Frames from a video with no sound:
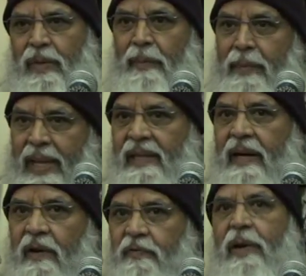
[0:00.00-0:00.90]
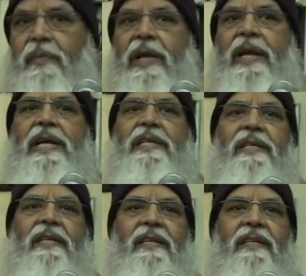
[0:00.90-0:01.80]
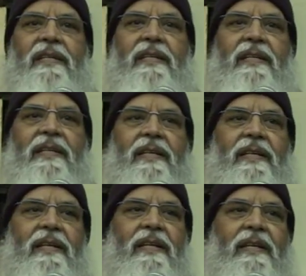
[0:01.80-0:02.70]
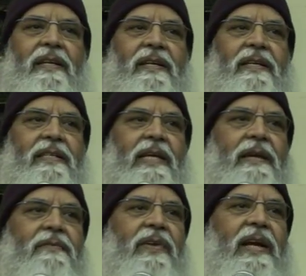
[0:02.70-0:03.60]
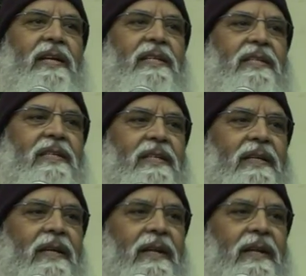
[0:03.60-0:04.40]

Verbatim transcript: the method of communication. See, friends.